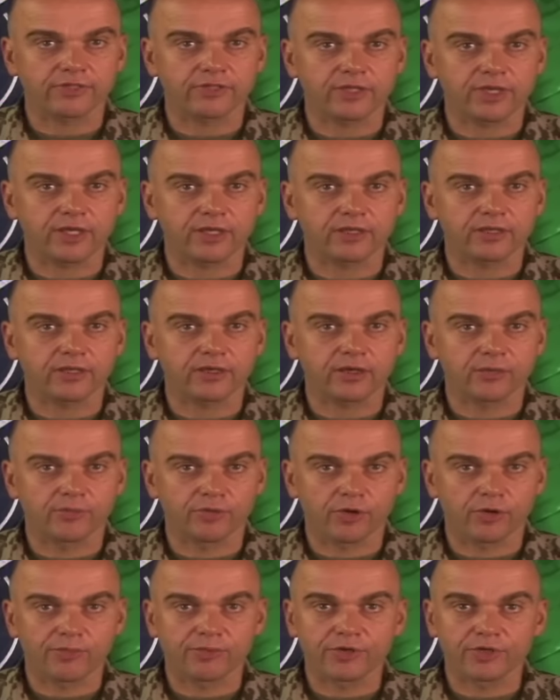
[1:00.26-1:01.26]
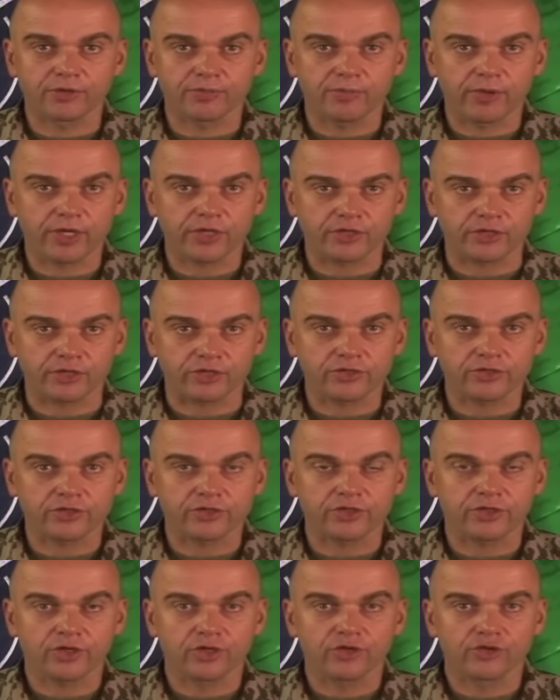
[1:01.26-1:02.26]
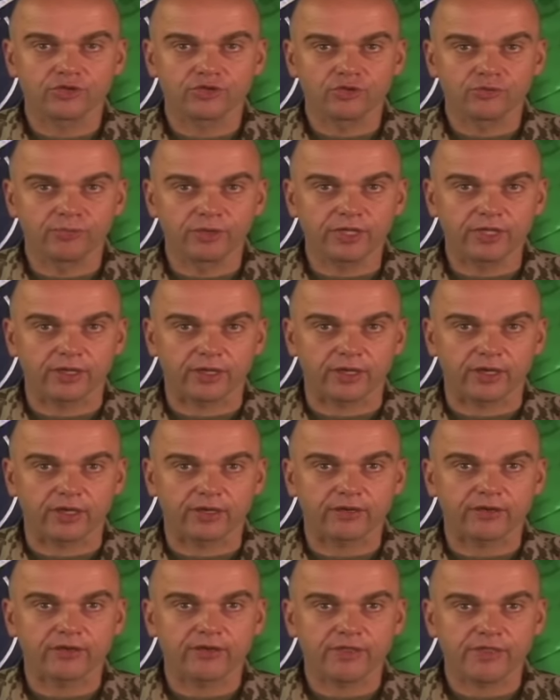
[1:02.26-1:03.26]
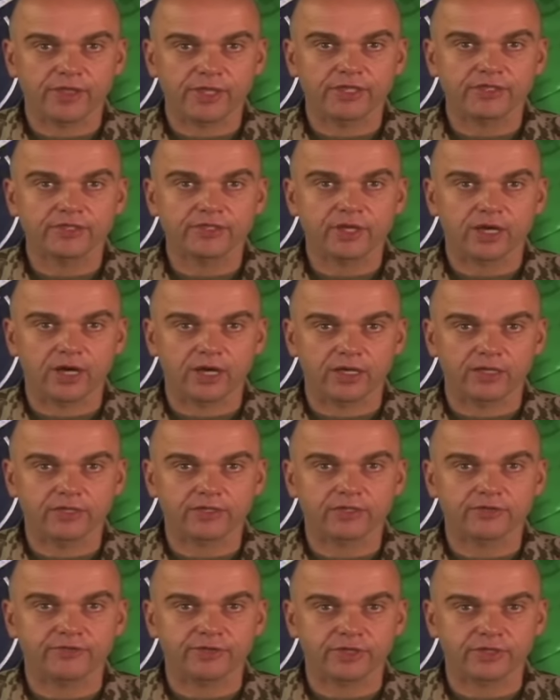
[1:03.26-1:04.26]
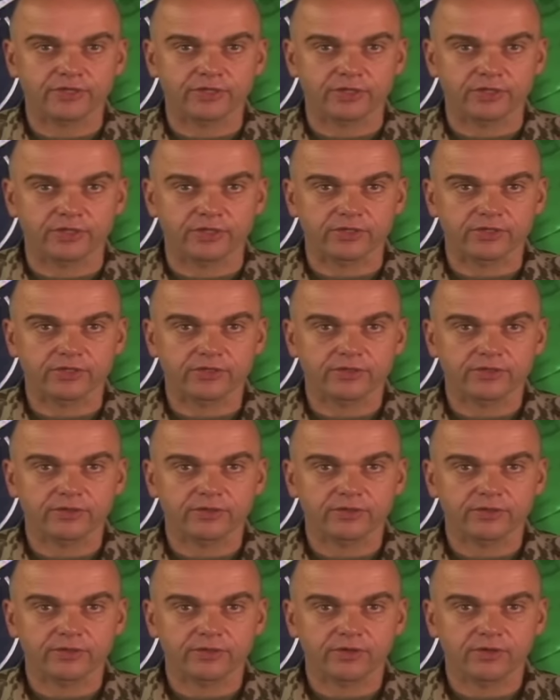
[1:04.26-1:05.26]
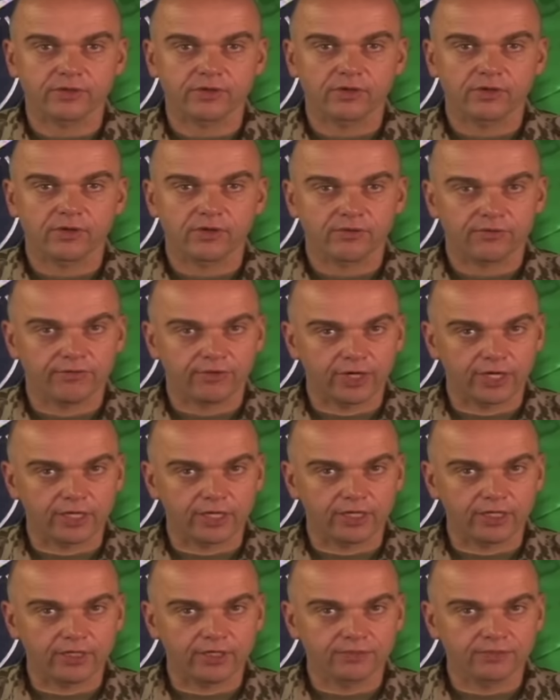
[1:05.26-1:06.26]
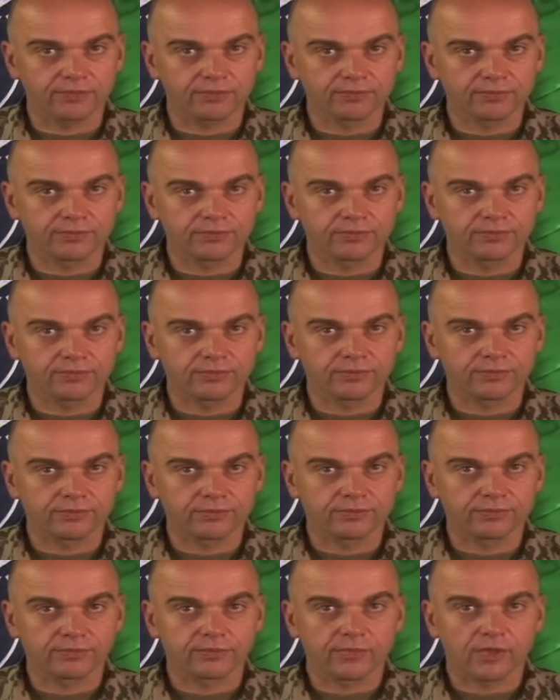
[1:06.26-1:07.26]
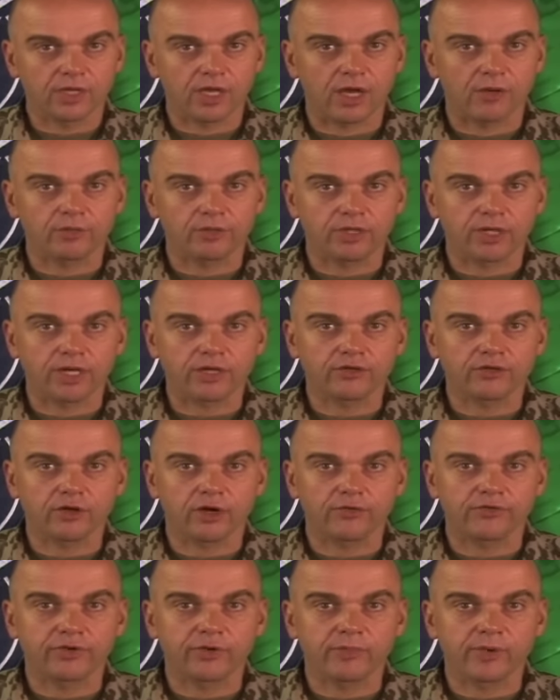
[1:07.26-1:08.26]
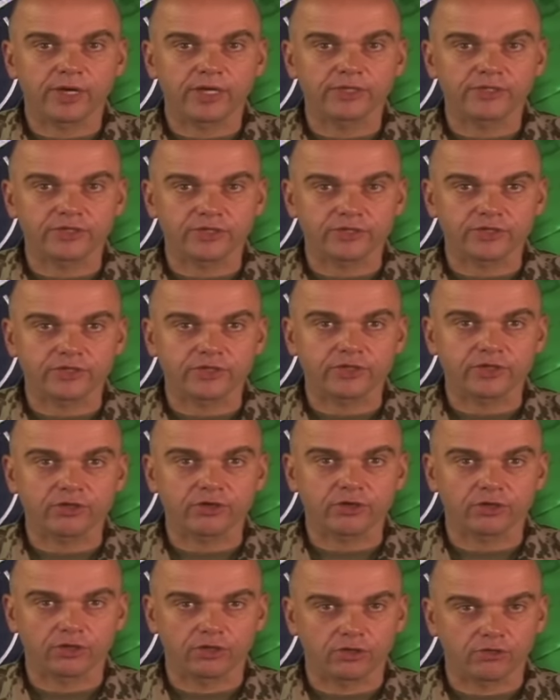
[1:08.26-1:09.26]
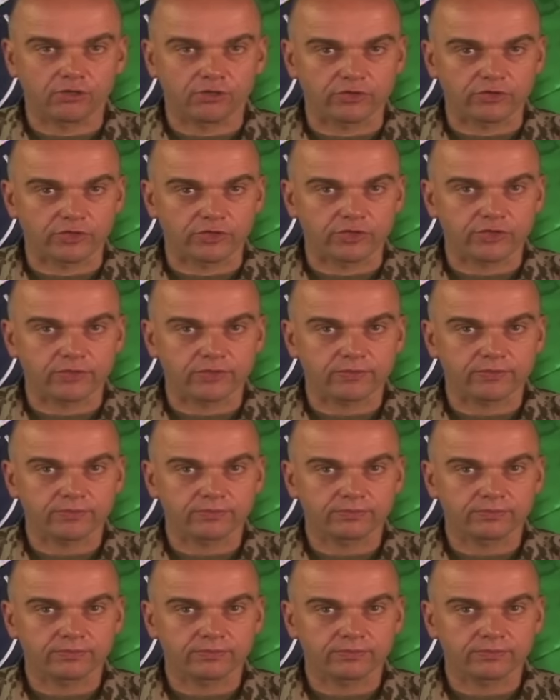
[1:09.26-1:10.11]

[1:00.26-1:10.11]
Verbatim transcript: is taking appropriate measures to mitigate these kinds of incidents. Finally, I would like to offer my sincere condolences.